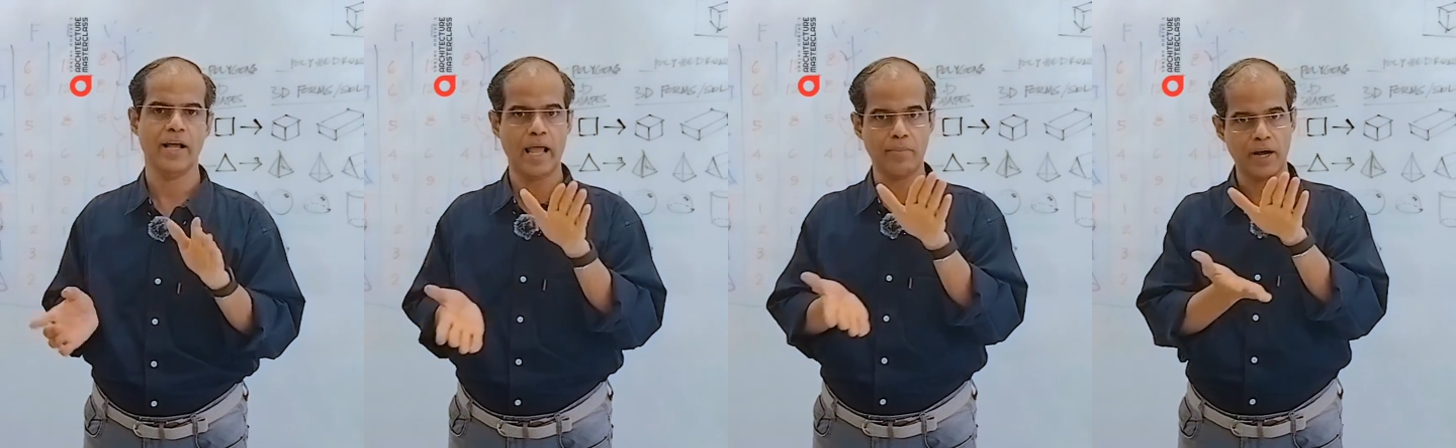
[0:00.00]

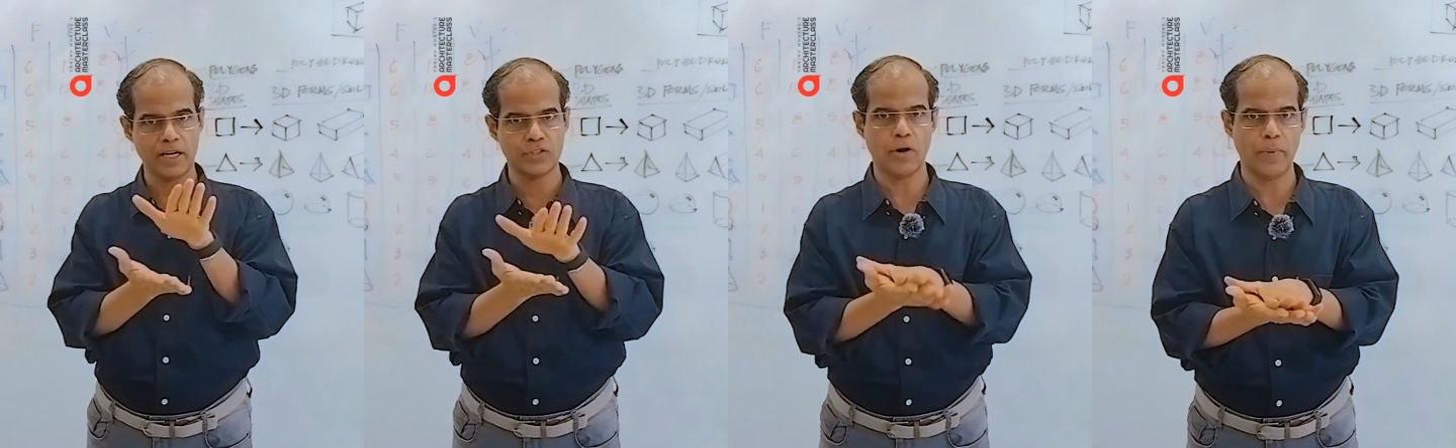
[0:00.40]
MR is
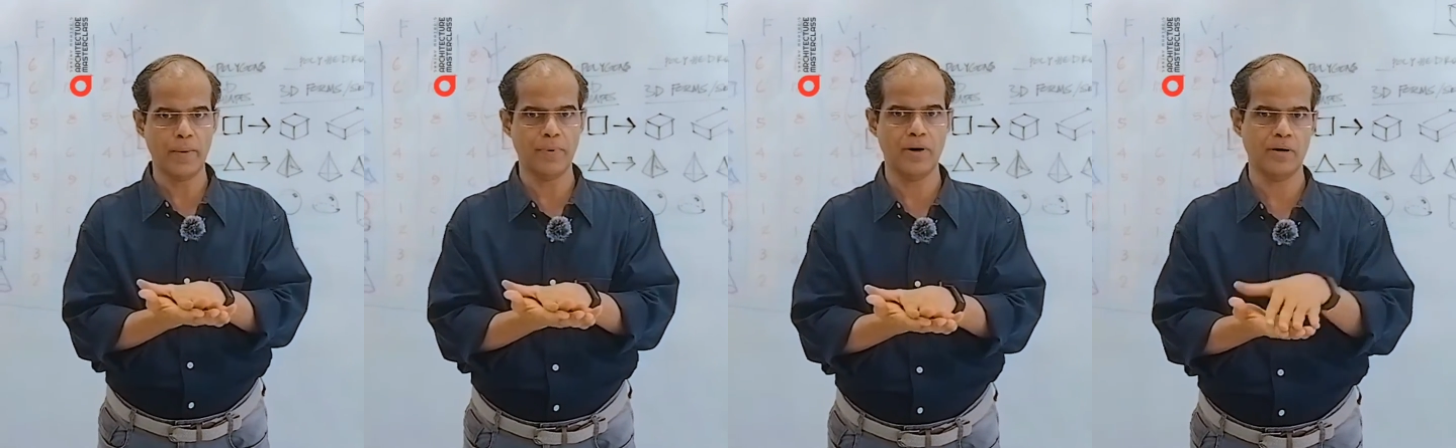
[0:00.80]
for
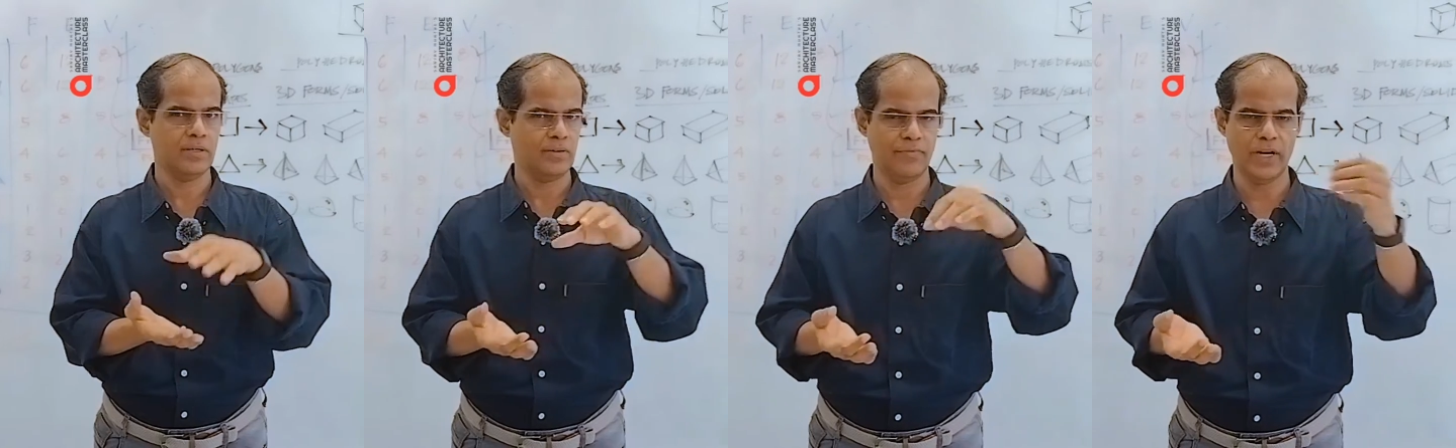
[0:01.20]
paper,
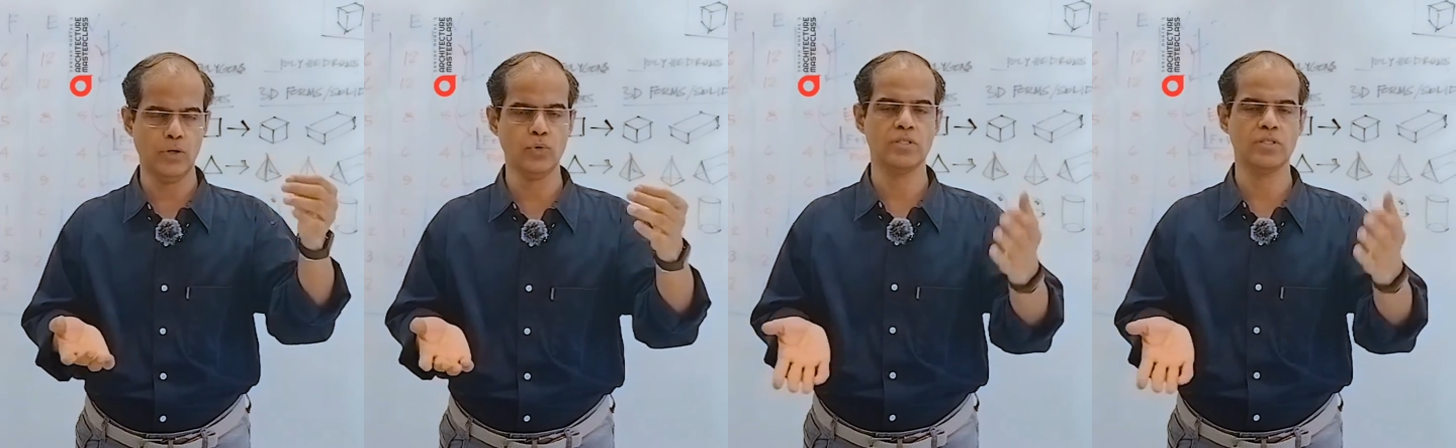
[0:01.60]
very loose,